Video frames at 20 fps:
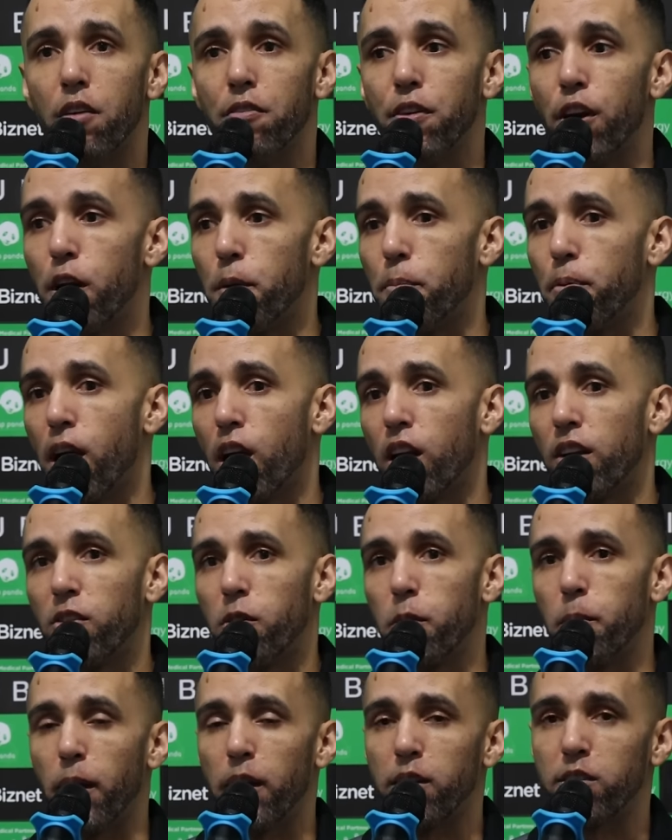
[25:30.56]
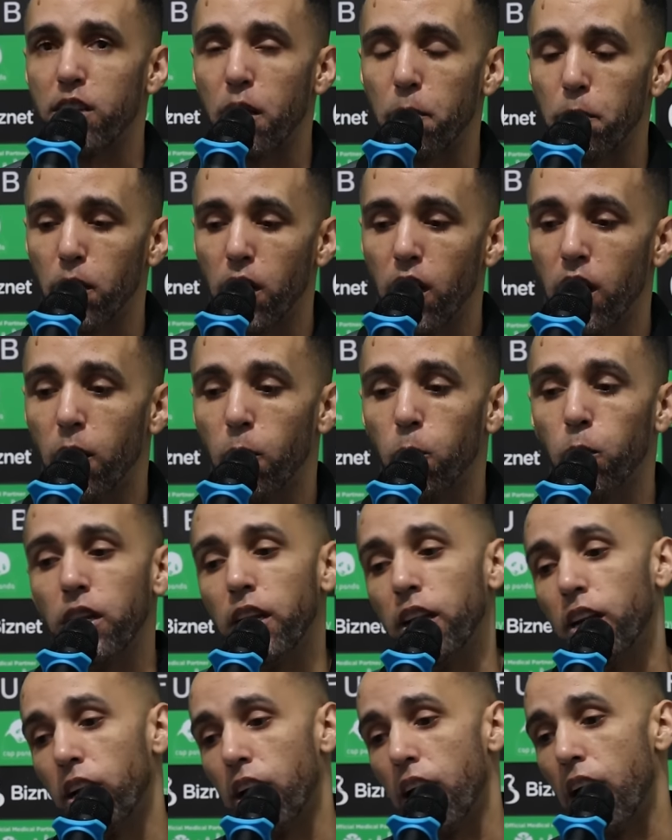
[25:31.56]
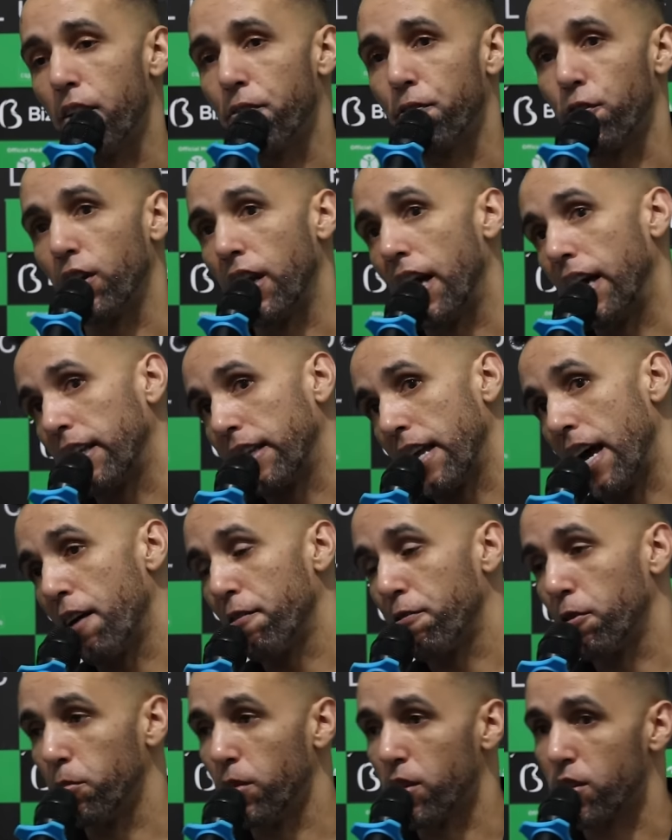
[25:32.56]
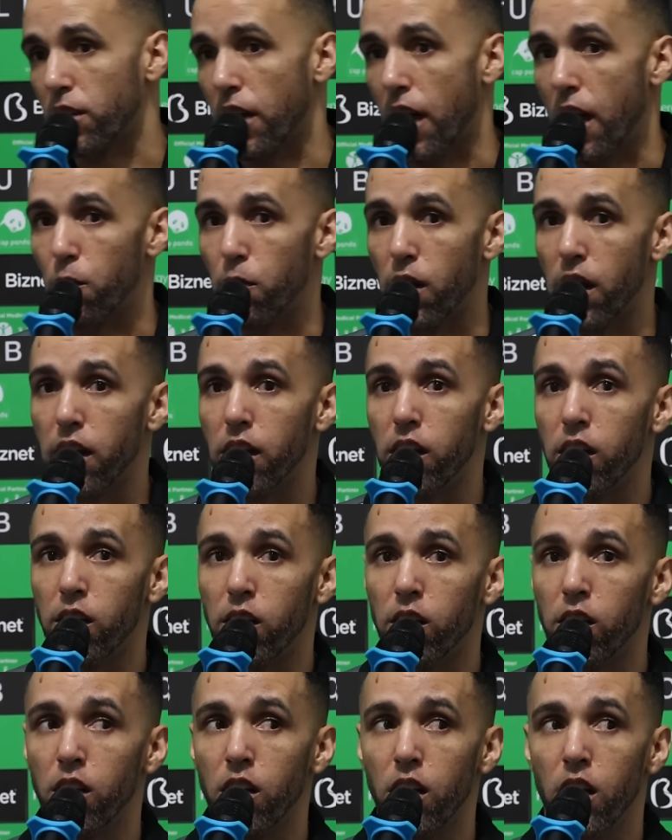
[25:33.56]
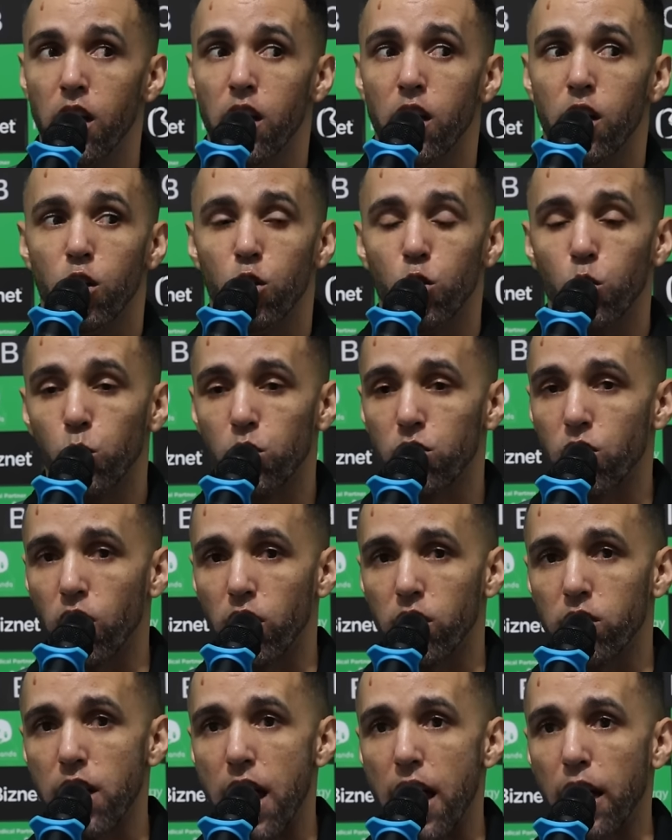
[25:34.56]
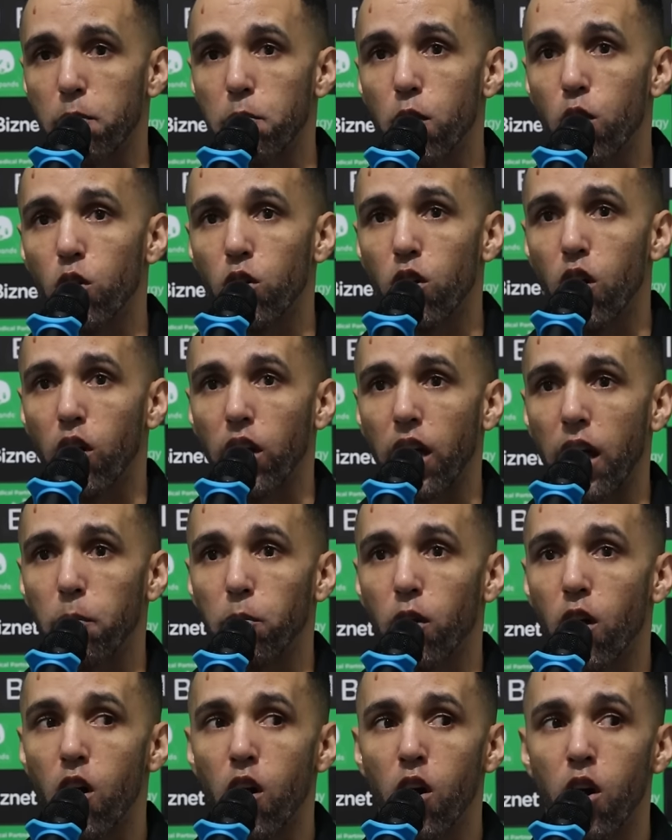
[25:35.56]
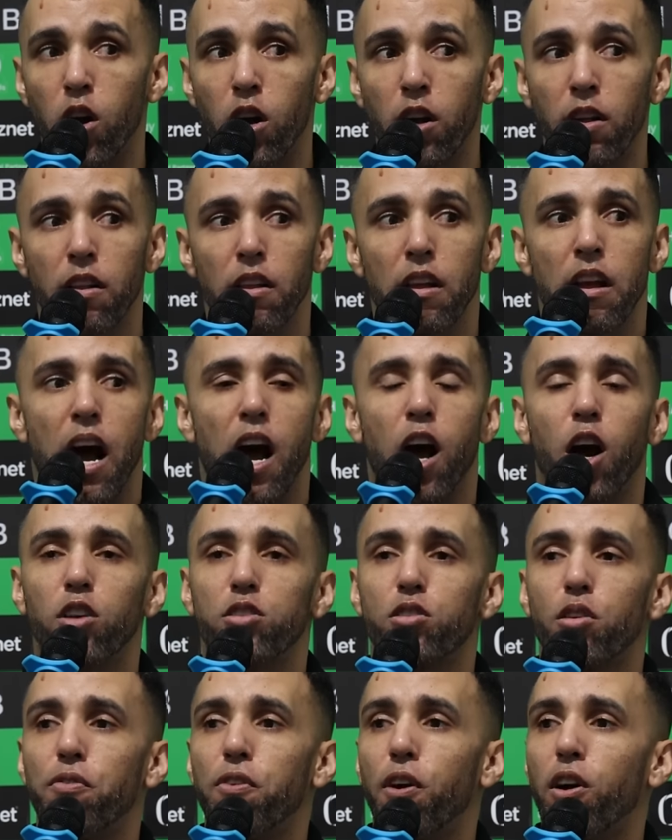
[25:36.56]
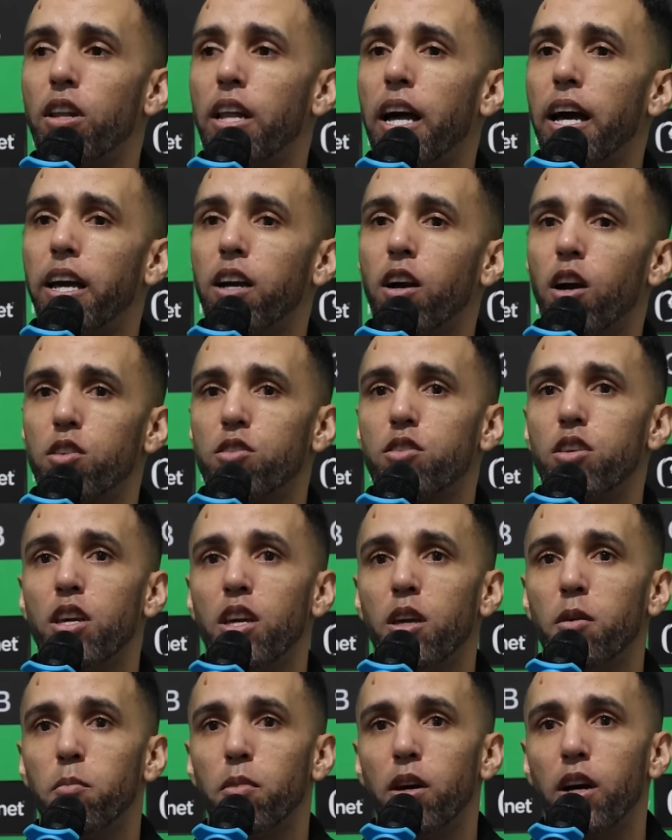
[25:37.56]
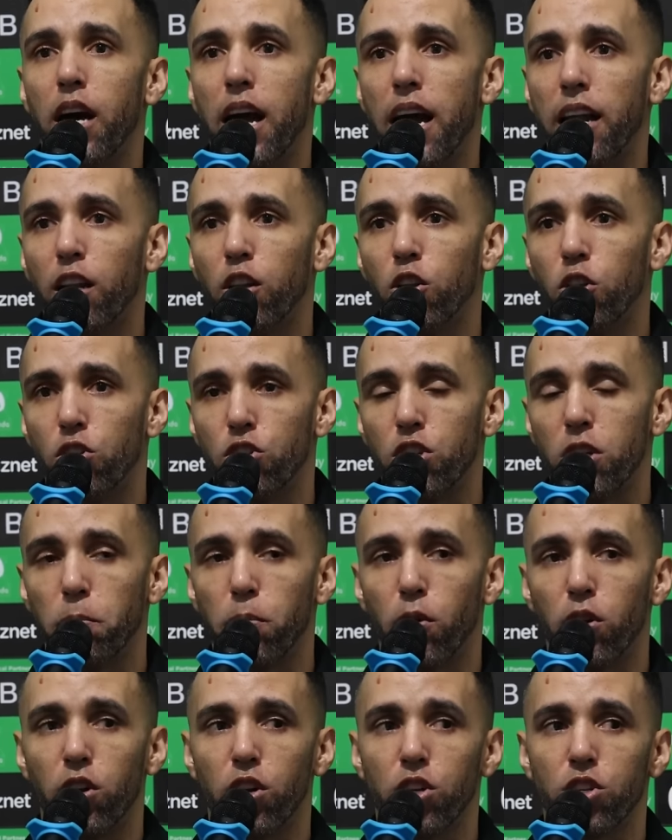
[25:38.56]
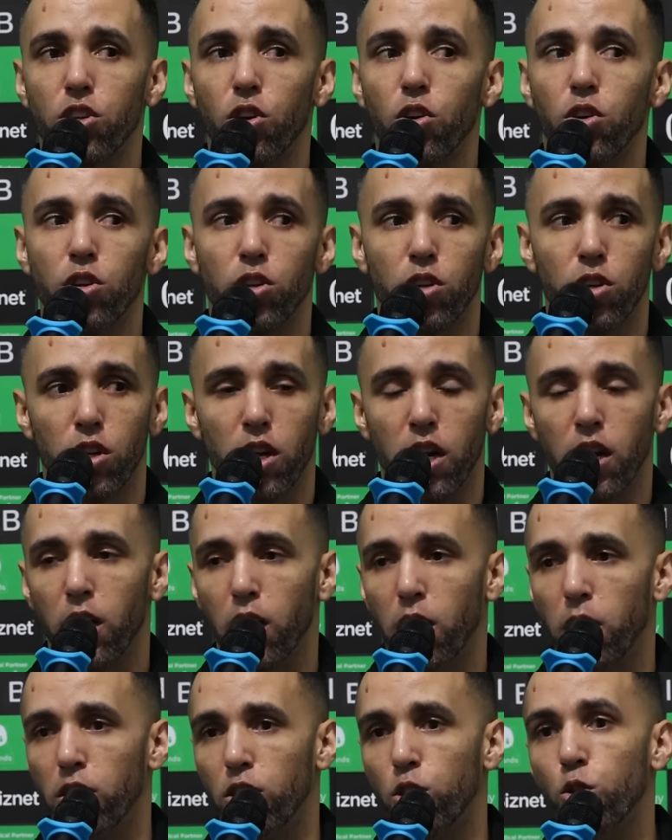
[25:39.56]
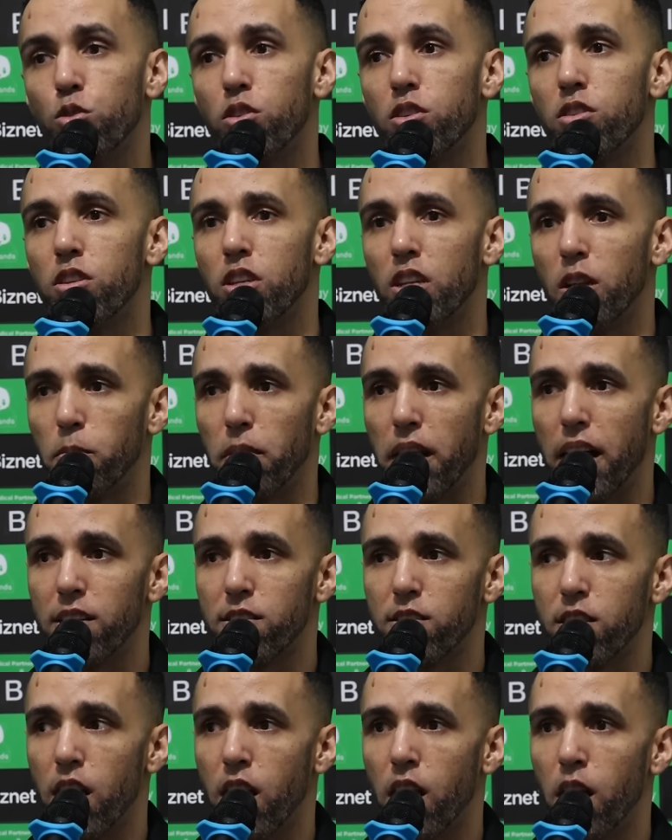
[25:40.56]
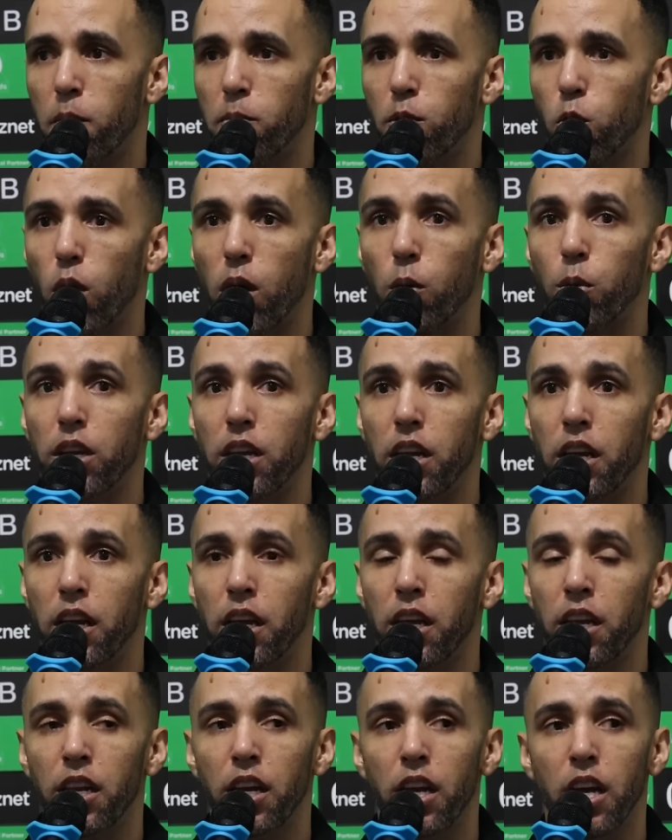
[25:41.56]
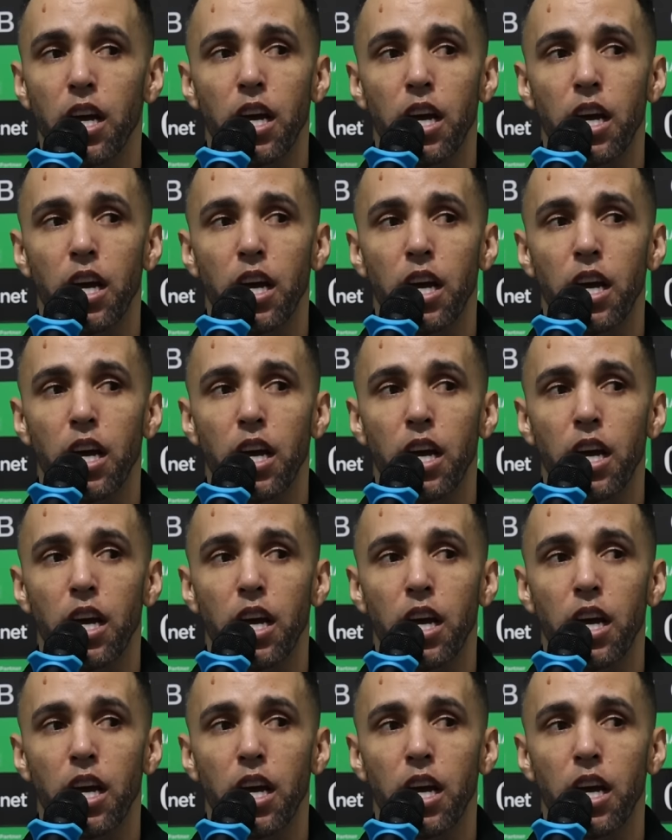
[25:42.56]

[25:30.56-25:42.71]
very proud of everybody stepping up. We needed an effort like that from this guy right here. We was on attack mode all game long. I also felt like our team had a little chip on our shoulder losing to them last time the way we did,